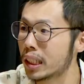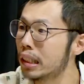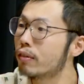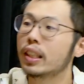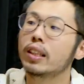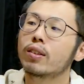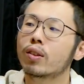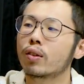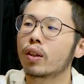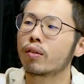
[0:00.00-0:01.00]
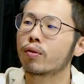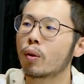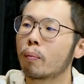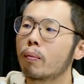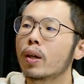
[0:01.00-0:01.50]
activities
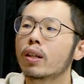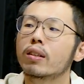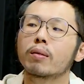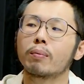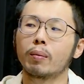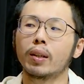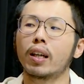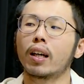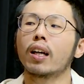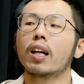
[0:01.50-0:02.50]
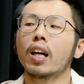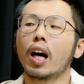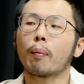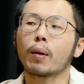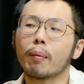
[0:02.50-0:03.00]
from birds, maybe their
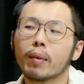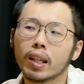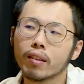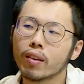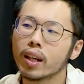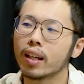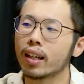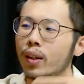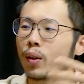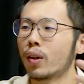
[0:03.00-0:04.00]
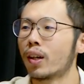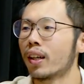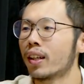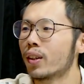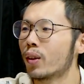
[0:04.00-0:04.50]
upcoming event, or
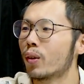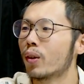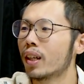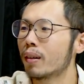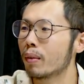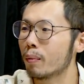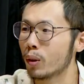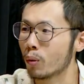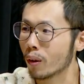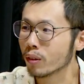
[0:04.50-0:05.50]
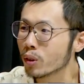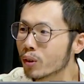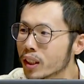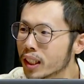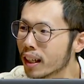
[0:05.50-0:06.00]
maybe you want to
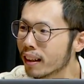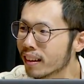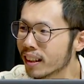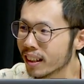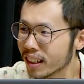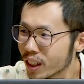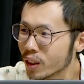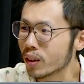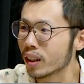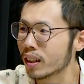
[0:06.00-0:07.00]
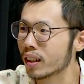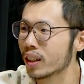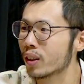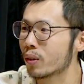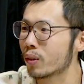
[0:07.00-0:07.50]
create
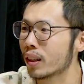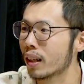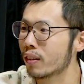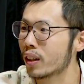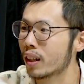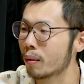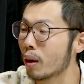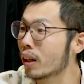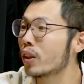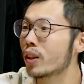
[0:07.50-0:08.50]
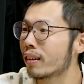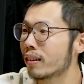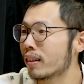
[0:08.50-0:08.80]
another Model United